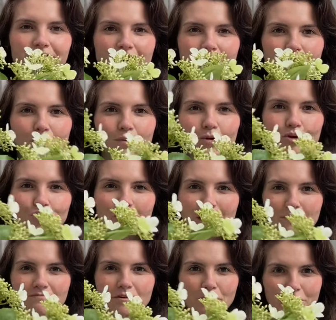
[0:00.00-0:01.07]
faux
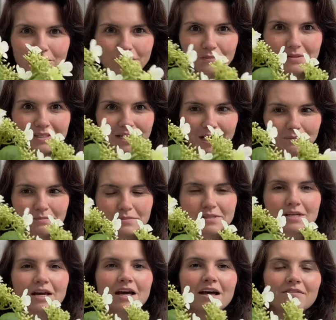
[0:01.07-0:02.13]
cream viburnum
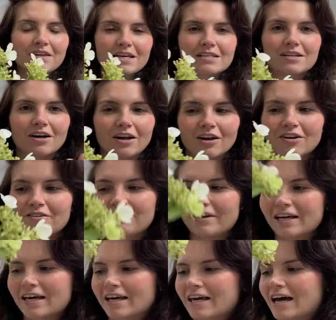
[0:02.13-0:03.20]
stems. These are
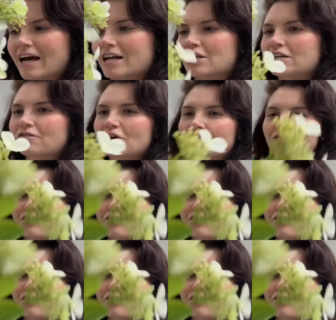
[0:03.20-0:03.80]
lovely. Again, you've got